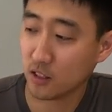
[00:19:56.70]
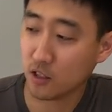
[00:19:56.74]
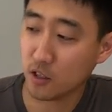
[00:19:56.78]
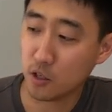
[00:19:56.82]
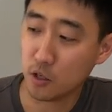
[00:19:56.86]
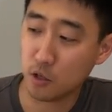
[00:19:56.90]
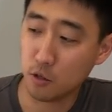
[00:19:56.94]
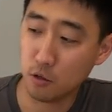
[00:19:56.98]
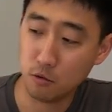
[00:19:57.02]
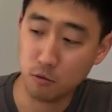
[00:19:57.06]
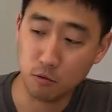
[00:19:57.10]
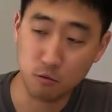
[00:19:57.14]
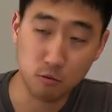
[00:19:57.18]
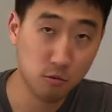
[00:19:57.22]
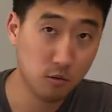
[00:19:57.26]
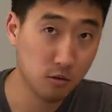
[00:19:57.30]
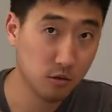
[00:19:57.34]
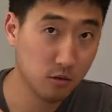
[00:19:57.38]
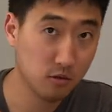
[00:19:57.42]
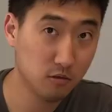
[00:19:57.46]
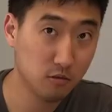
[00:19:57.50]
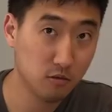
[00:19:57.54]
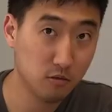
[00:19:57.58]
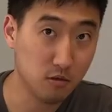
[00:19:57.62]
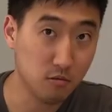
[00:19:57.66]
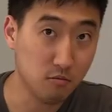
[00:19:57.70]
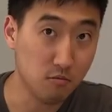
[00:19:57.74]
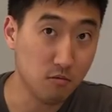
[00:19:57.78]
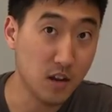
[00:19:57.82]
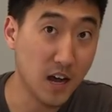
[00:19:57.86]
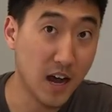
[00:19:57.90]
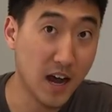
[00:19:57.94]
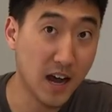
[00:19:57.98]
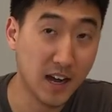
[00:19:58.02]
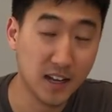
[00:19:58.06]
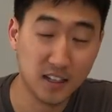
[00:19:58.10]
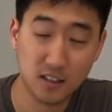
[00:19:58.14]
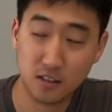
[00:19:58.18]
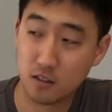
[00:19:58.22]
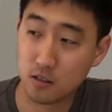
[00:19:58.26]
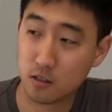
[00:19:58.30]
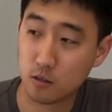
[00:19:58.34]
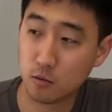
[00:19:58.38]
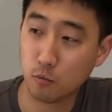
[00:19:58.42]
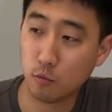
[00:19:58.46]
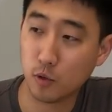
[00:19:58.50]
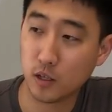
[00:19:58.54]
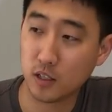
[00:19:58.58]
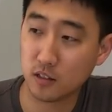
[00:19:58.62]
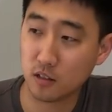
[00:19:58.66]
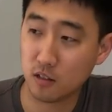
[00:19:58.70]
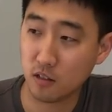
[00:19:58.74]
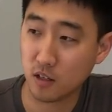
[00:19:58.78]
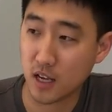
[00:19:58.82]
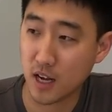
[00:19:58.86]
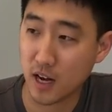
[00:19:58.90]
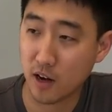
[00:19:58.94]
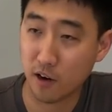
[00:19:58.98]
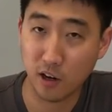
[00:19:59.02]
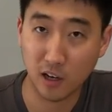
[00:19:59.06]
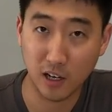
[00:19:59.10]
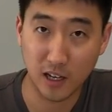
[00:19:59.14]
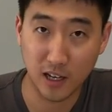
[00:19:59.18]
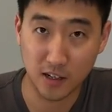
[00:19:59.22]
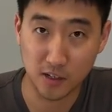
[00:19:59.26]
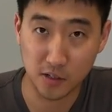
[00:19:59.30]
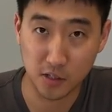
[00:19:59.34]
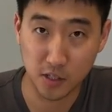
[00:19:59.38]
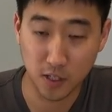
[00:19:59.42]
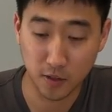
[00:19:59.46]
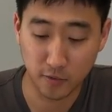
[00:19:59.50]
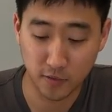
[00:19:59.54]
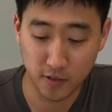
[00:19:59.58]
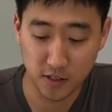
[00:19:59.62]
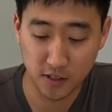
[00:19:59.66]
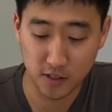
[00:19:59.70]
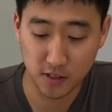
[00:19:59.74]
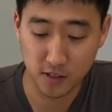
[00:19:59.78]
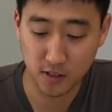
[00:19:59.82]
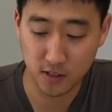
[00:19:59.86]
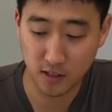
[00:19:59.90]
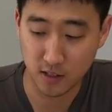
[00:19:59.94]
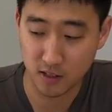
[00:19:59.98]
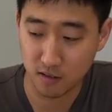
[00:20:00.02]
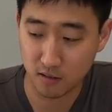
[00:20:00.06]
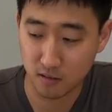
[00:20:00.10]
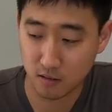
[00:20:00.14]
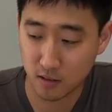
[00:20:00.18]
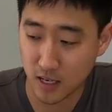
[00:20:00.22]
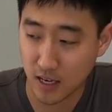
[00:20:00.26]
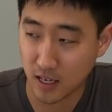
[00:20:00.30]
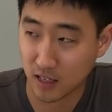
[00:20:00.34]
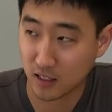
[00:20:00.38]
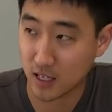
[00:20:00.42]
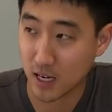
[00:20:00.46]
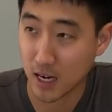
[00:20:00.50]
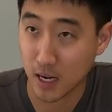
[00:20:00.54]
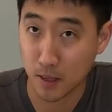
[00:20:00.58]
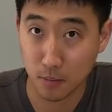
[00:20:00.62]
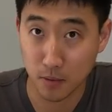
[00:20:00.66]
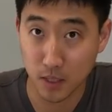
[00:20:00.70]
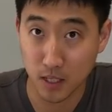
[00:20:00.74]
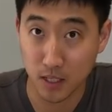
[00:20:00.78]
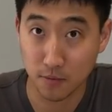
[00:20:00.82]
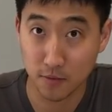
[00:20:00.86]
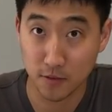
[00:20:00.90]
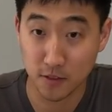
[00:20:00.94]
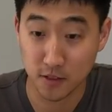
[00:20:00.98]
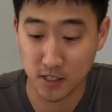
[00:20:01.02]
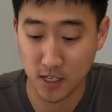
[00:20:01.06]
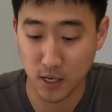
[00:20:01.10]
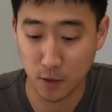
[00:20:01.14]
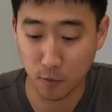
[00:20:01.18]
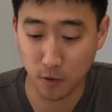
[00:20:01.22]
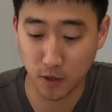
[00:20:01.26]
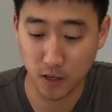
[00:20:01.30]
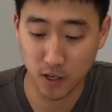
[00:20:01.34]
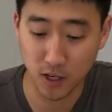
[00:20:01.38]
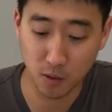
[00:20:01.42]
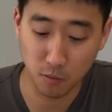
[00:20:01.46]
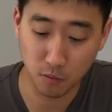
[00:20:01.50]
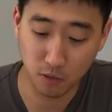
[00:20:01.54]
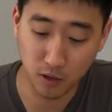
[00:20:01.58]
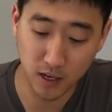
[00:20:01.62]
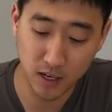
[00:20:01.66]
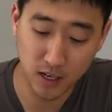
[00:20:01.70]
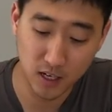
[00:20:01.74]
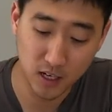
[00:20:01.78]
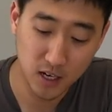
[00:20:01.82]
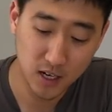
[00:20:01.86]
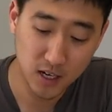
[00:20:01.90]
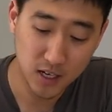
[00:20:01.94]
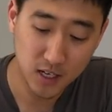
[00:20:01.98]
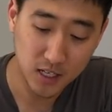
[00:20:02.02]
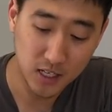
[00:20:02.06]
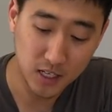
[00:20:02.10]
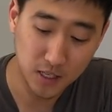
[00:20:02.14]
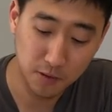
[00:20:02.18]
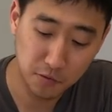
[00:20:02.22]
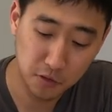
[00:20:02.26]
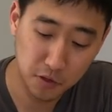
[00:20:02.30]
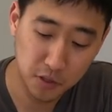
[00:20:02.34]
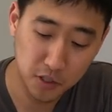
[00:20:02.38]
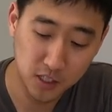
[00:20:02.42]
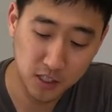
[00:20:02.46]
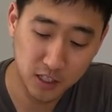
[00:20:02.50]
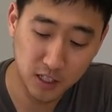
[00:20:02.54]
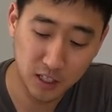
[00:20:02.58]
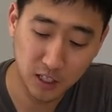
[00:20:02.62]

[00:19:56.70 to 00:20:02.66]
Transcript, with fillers: you do not want to carry a lot of stuff and, and take time to even set one up, right? Even just